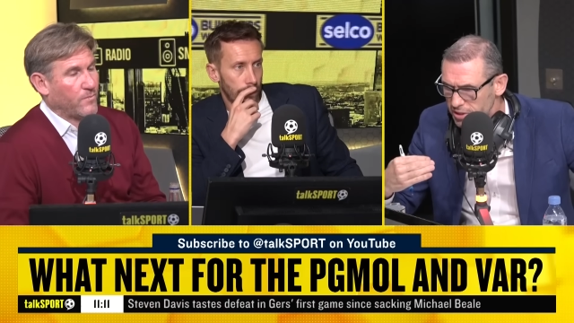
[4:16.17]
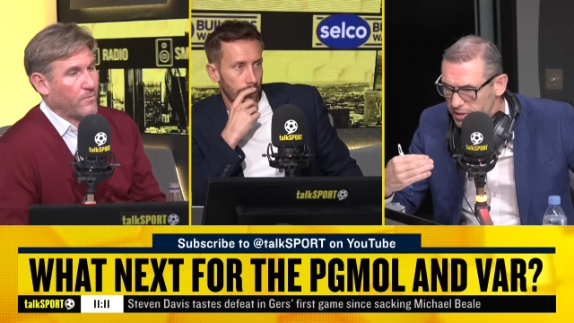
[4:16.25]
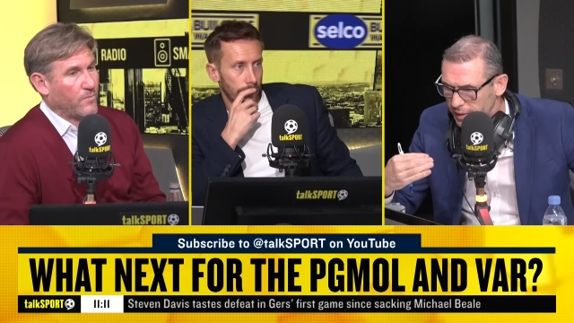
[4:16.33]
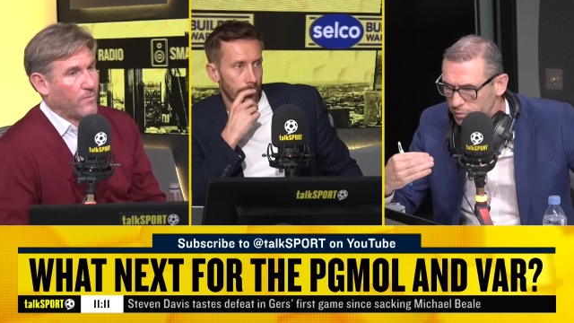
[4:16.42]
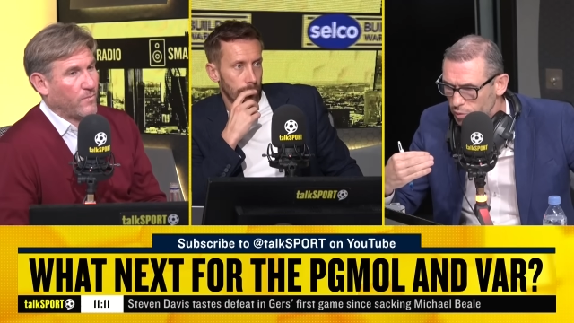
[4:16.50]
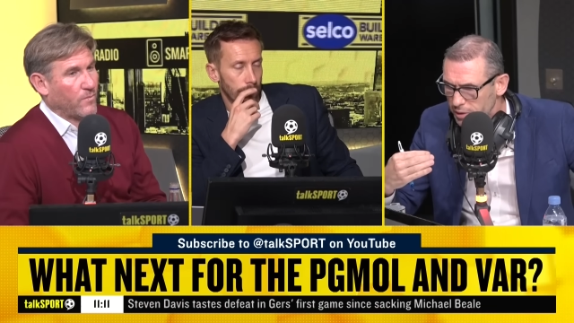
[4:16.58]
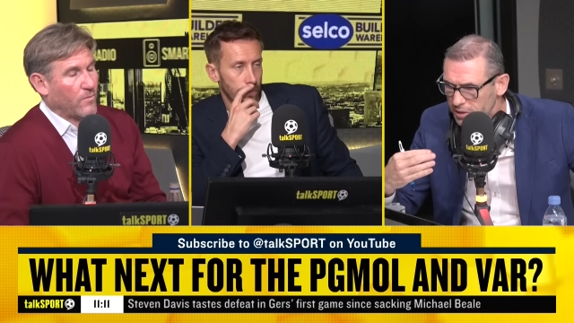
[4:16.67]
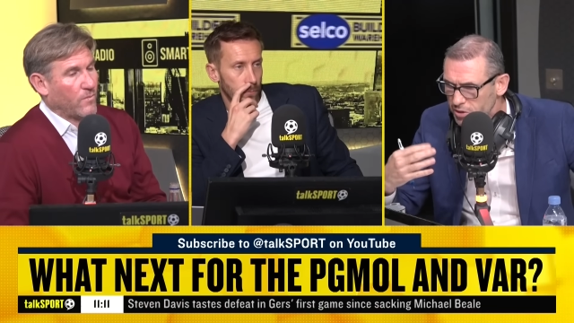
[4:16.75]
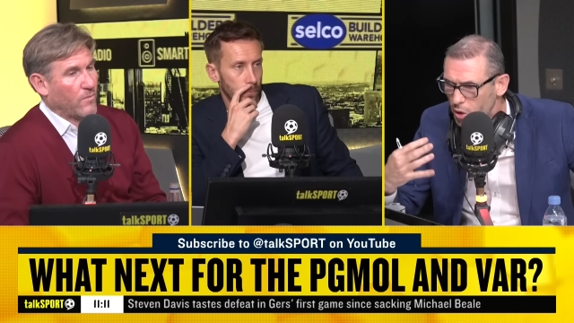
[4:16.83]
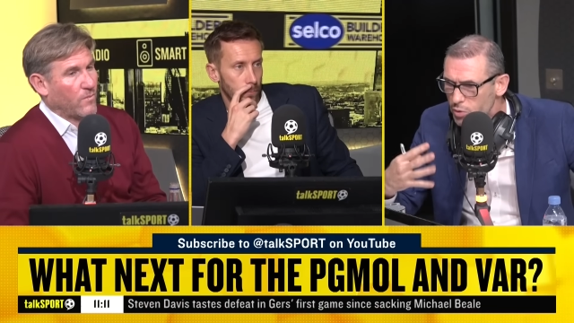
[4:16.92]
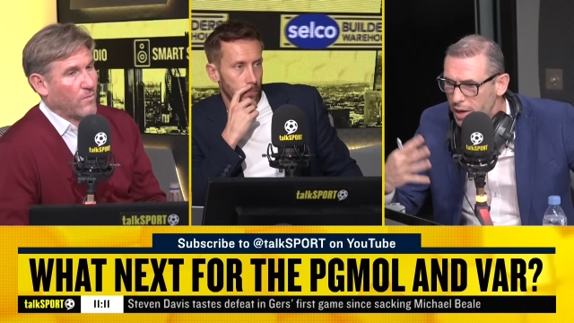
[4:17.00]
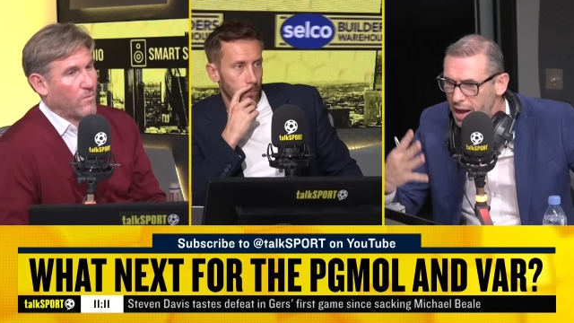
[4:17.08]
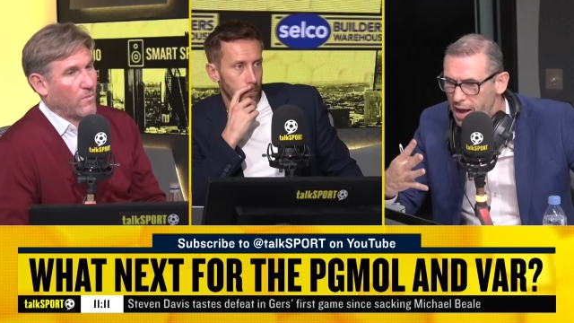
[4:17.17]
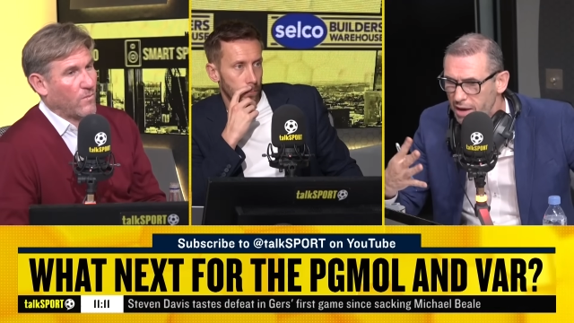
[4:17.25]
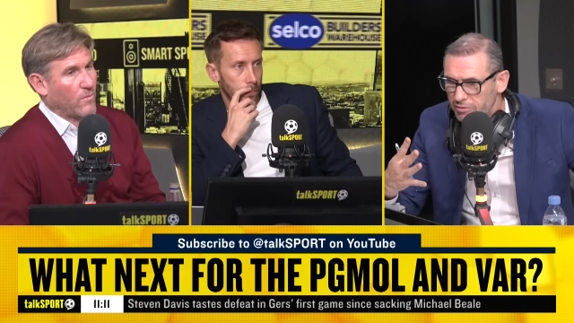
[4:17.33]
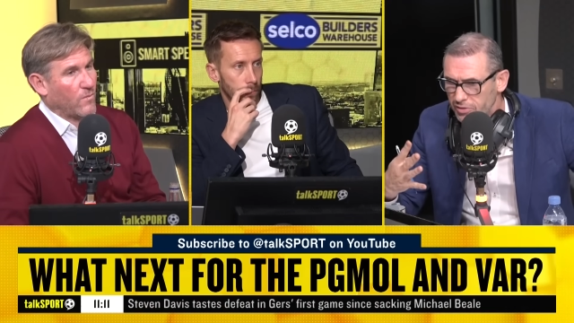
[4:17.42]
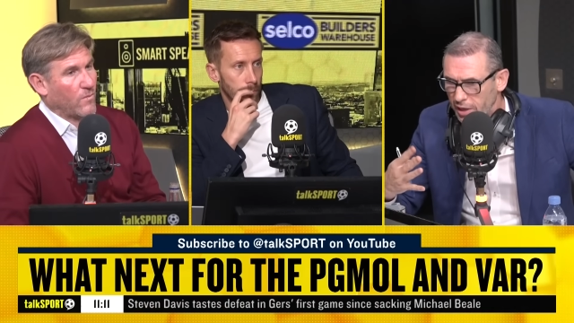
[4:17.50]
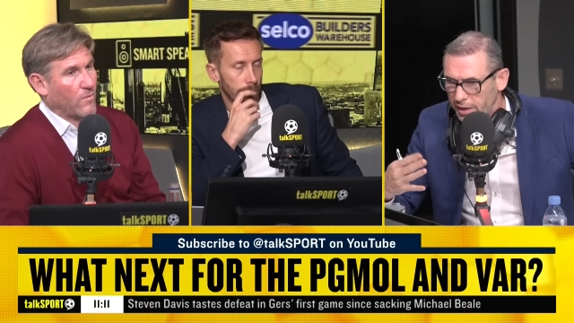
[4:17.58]
Speaker 1: an extent where they don't
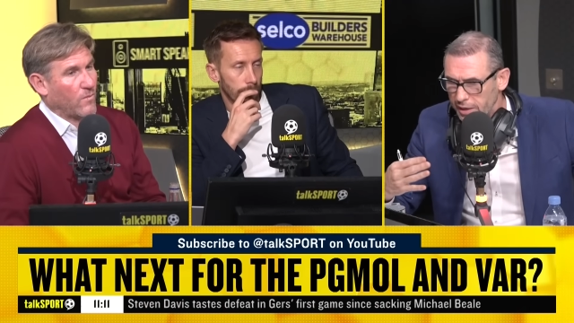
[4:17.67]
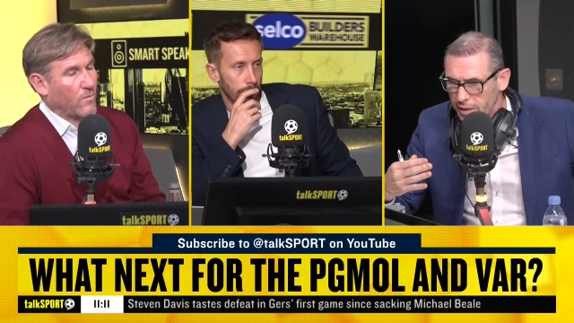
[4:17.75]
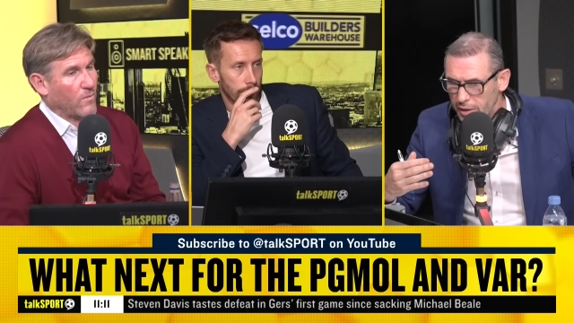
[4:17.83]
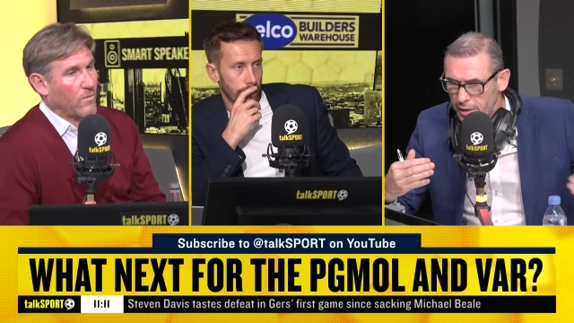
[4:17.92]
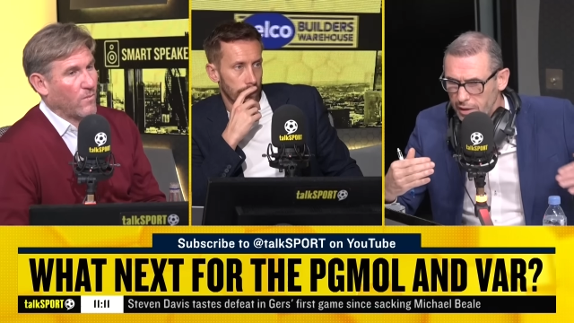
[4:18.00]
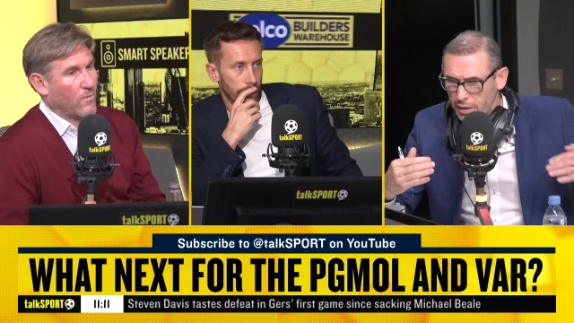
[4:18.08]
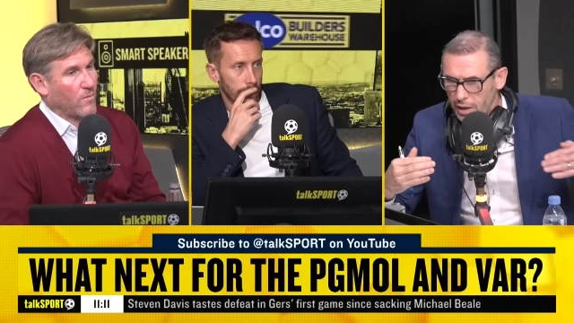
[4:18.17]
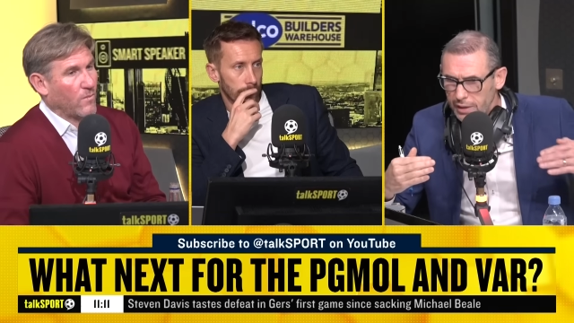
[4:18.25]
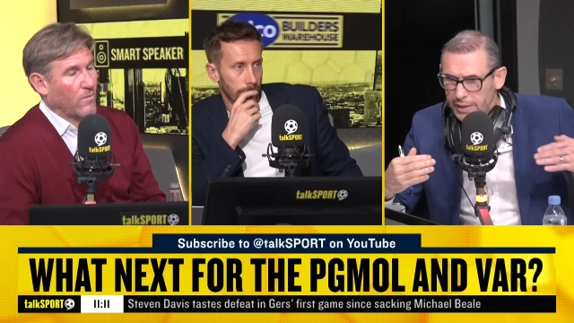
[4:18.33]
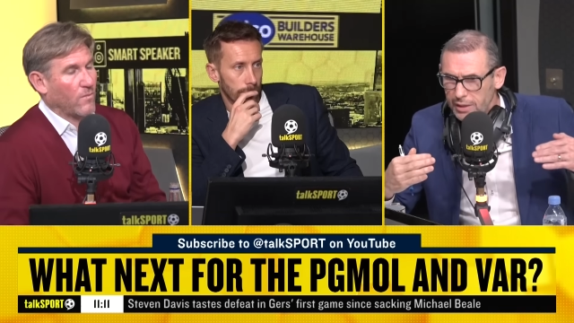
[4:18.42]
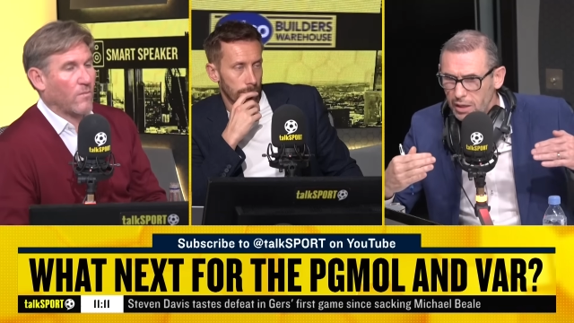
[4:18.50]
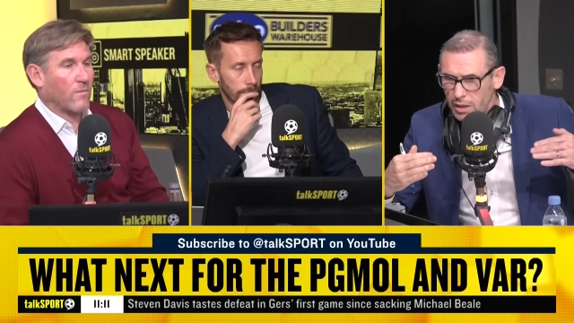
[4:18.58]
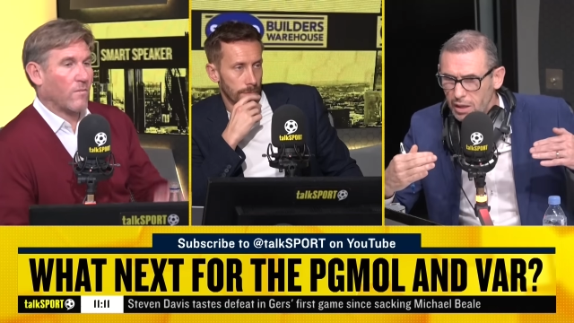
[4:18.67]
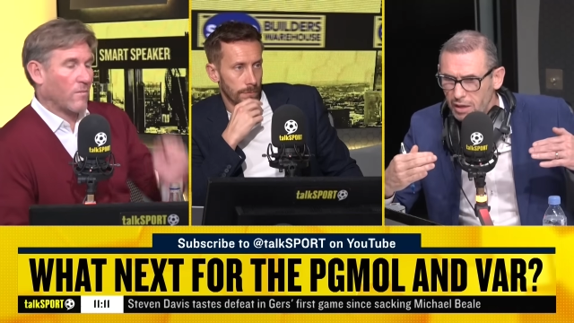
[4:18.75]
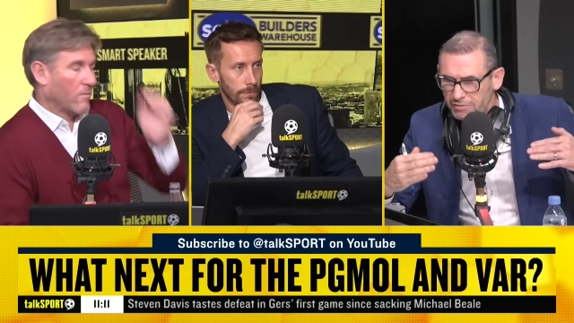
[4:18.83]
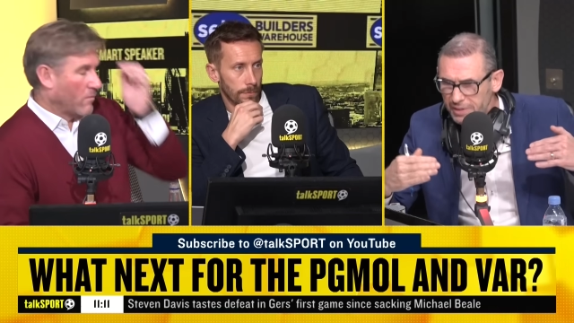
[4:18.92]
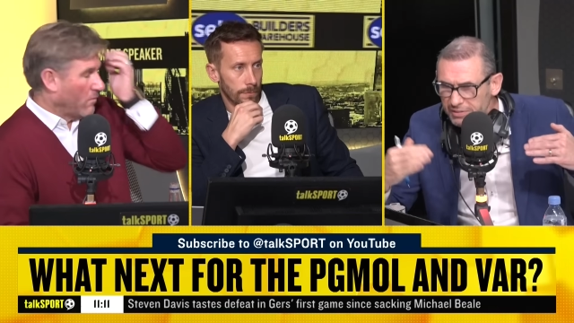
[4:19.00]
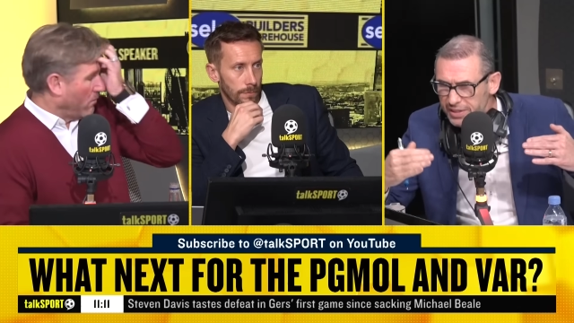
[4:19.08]
have a an, a, a
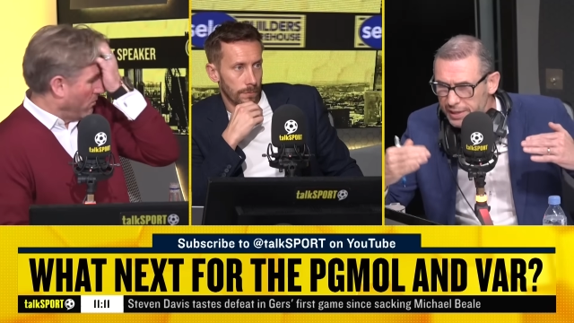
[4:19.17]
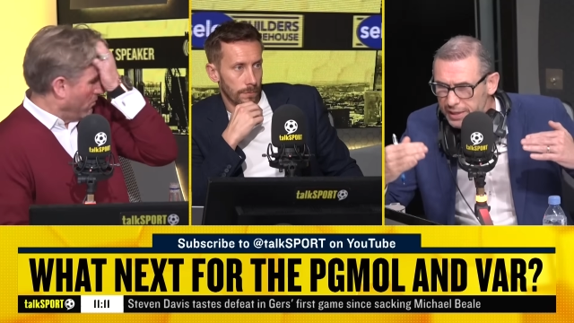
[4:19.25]
fifth